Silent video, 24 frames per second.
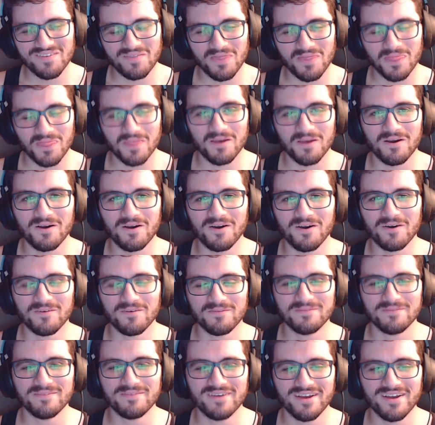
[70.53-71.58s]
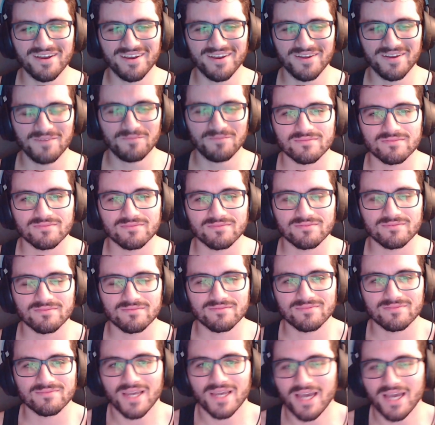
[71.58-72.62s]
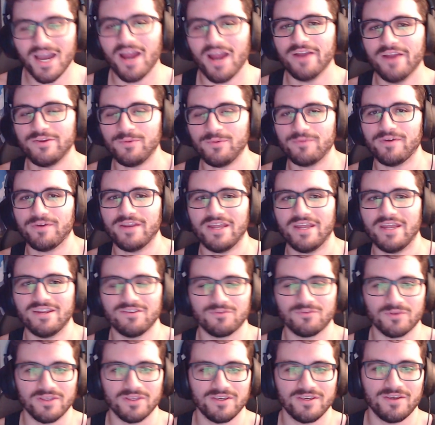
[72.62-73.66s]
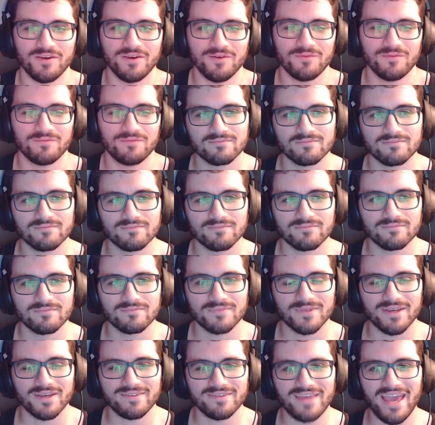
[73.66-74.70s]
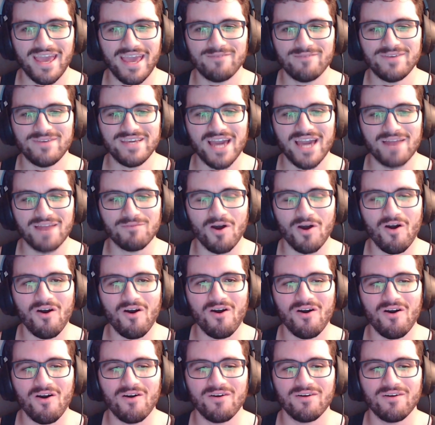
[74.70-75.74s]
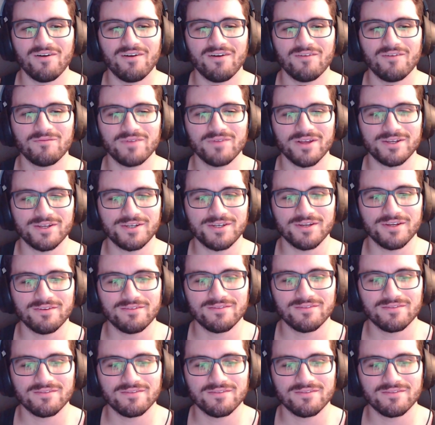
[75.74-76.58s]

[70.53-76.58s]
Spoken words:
Oh man. Alright, to be fair, that is really cute. Damn, he got them all blushing.